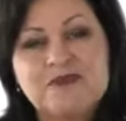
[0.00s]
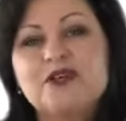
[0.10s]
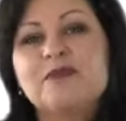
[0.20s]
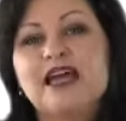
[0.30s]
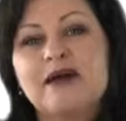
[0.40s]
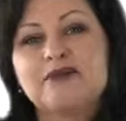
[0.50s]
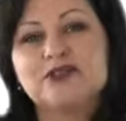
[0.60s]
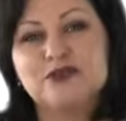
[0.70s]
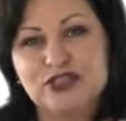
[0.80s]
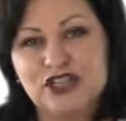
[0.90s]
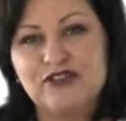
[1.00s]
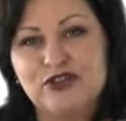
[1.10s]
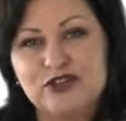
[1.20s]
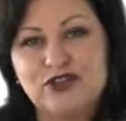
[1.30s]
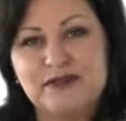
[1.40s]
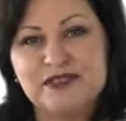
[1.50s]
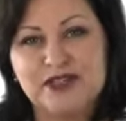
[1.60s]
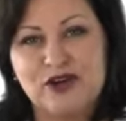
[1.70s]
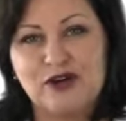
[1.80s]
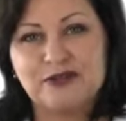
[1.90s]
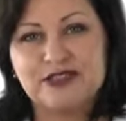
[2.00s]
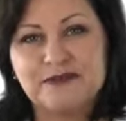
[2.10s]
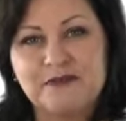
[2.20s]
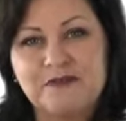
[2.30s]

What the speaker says: to be able to achieve your dreams and goals.